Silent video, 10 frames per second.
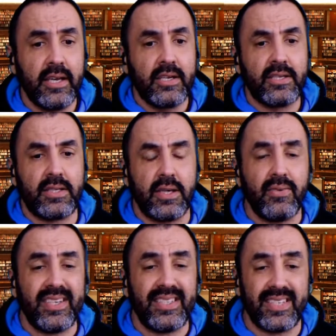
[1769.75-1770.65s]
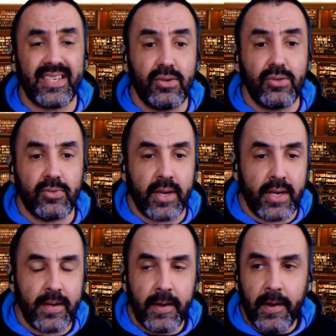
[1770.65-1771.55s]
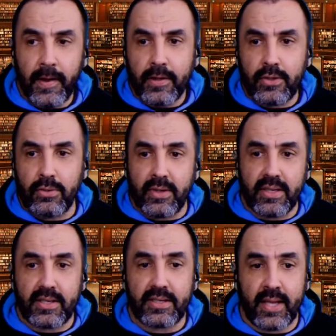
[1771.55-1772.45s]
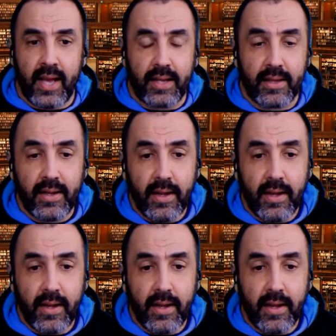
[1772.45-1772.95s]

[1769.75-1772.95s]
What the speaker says: So it's a good way to understand